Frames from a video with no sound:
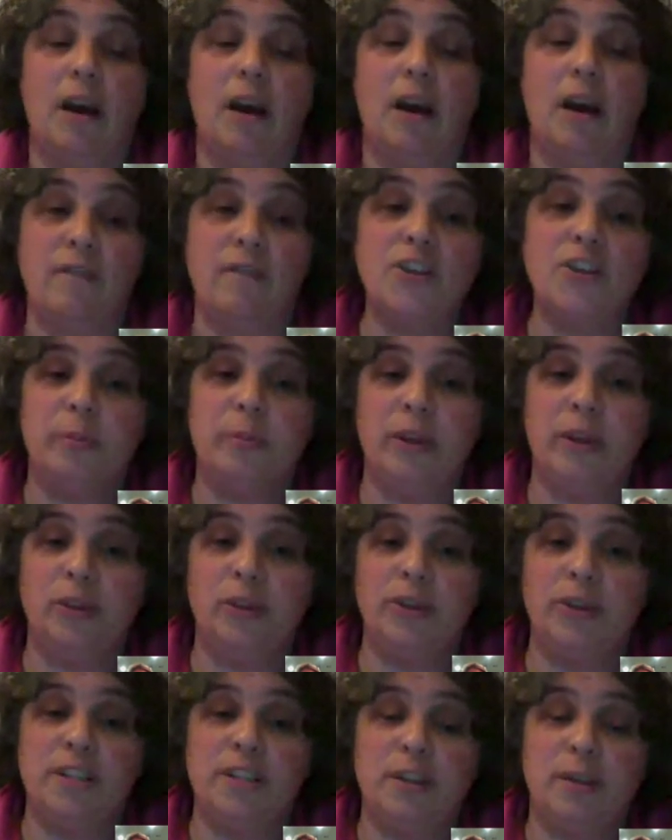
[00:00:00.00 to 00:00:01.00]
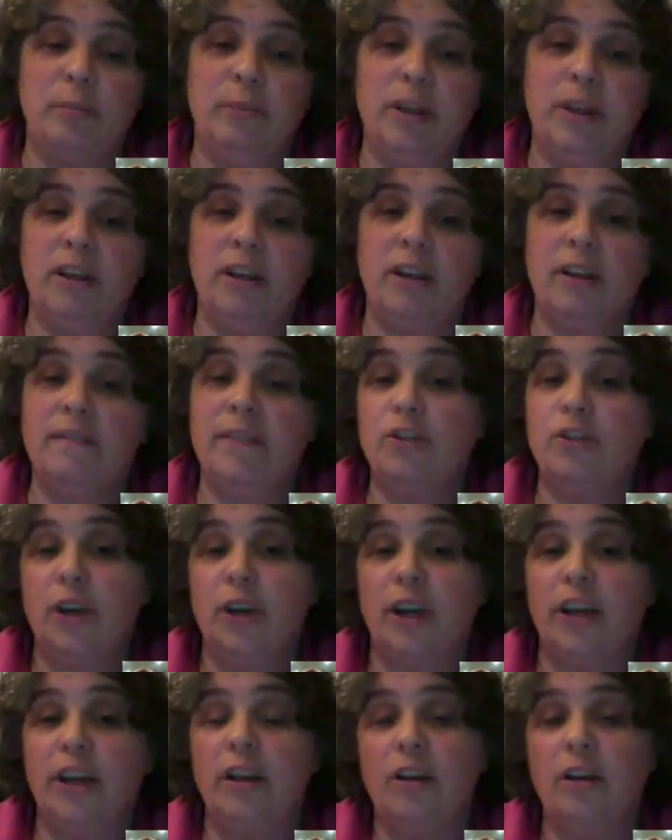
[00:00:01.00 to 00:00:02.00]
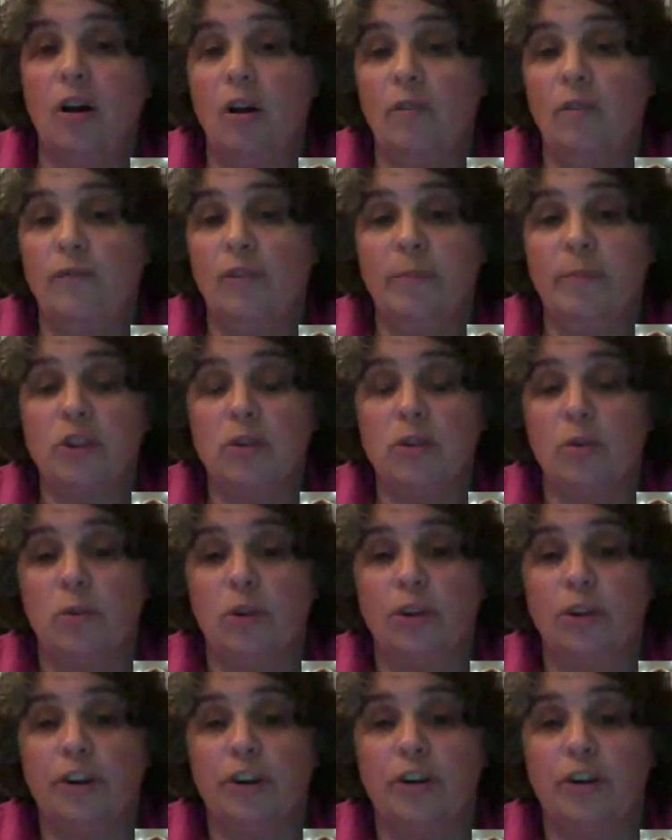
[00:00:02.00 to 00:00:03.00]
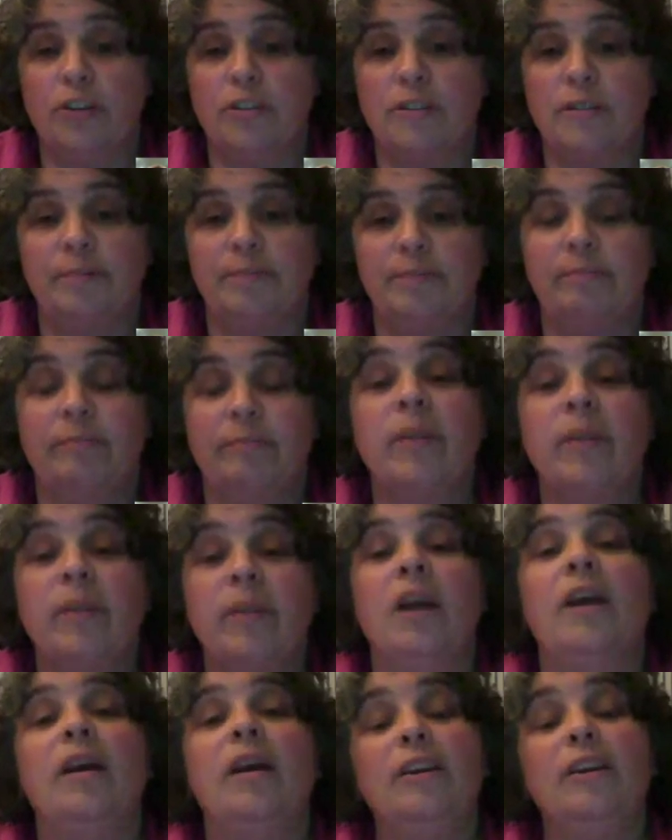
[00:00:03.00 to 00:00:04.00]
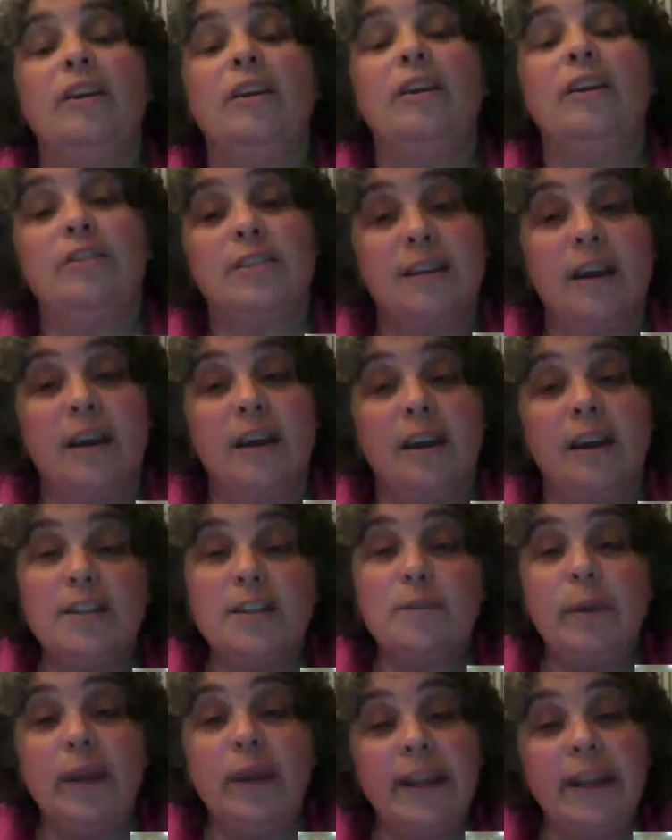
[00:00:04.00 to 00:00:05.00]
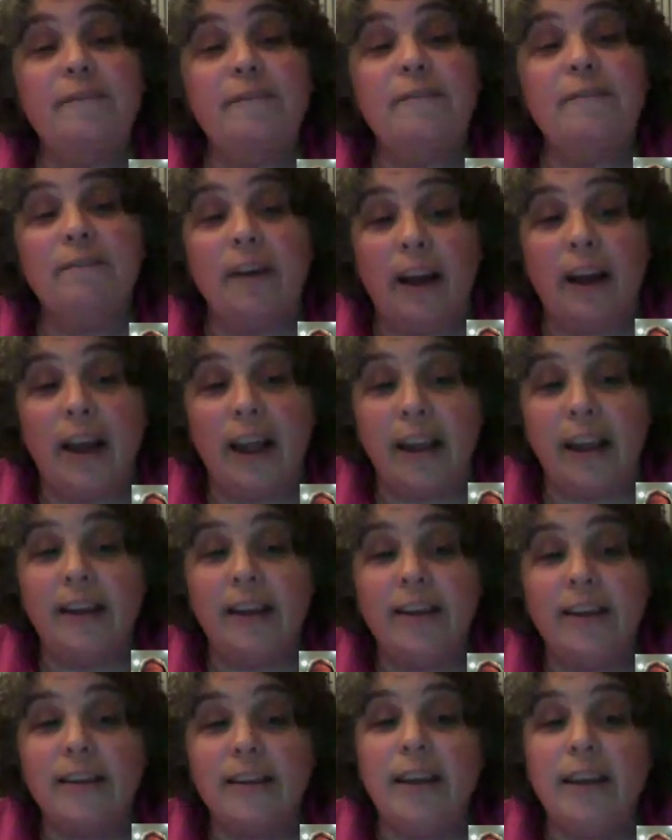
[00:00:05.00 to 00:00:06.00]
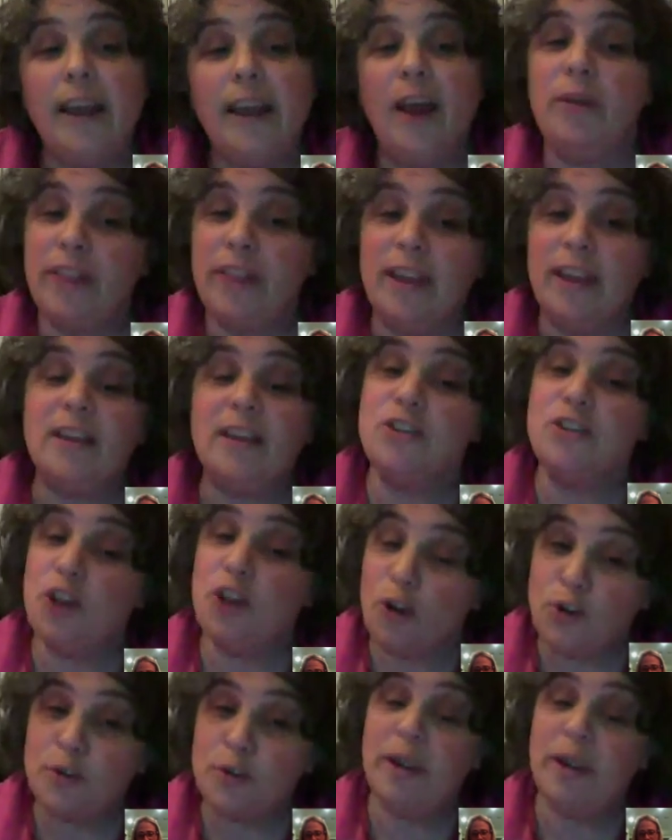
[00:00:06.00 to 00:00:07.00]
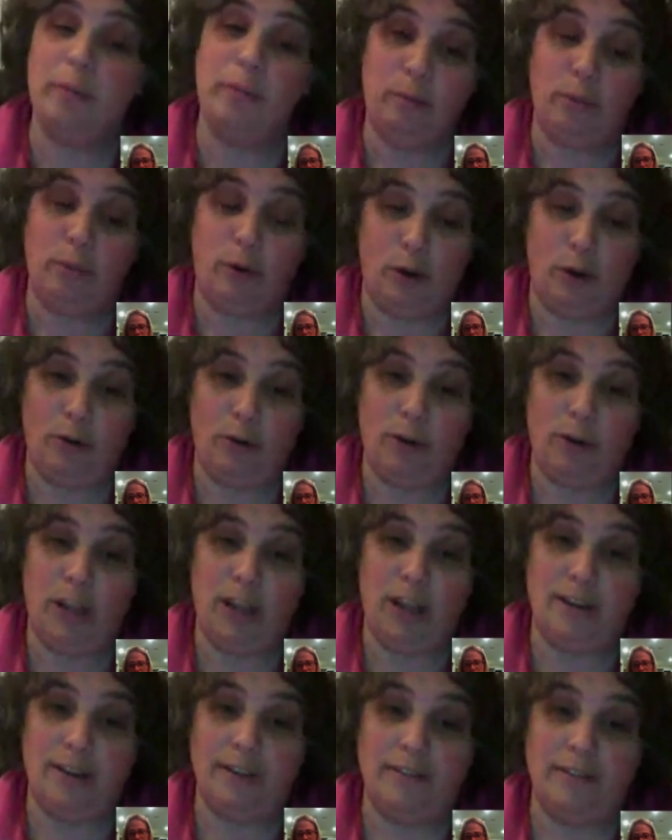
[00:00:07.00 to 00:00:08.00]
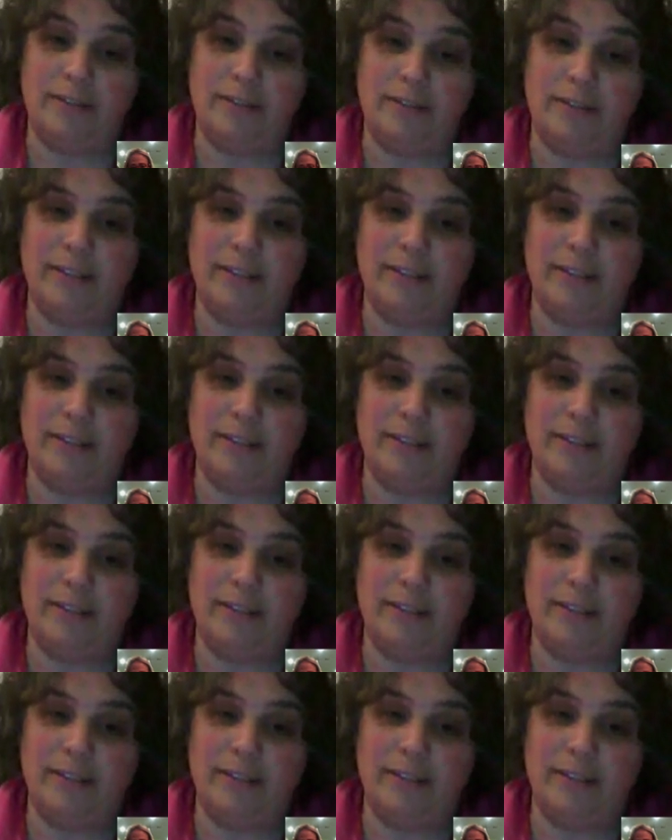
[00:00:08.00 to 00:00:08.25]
I've also been the recipient of the dreaded call from the school nurse. "Your son has been in a fight and we think his nose may be broken."